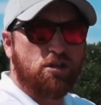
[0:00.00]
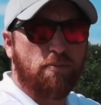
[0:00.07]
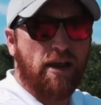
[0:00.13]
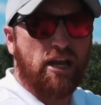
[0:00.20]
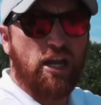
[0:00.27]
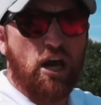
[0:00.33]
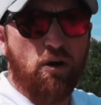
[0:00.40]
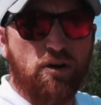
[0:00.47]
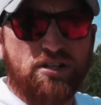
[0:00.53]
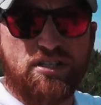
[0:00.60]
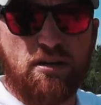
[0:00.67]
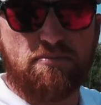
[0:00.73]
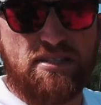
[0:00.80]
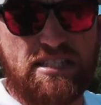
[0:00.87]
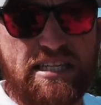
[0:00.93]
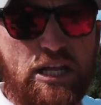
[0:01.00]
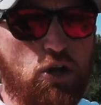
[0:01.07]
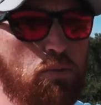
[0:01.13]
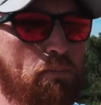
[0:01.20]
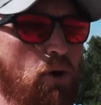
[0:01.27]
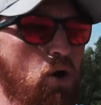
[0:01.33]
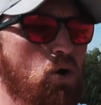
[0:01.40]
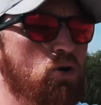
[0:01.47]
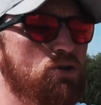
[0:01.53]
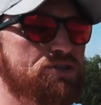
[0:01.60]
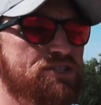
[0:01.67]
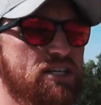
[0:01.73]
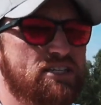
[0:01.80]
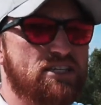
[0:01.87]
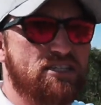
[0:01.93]
you may notice some steel
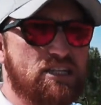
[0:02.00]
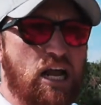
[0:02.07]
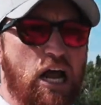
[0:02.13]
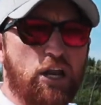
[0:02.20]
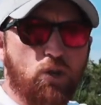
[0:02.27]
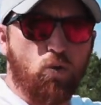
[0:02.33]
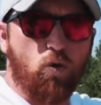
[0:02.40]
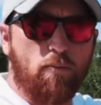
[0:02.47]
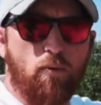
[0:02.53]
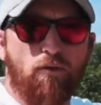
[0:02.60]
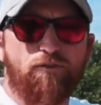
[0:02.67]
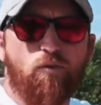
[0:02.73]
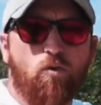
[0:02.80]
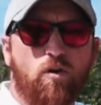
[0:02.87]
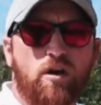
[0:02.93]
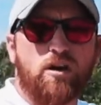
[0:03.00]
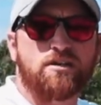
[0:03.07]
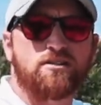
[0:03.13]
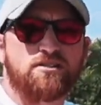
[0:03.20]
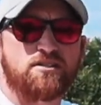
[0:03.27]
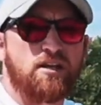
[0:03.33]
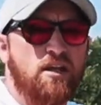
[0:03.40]
poles. This is not normal for us.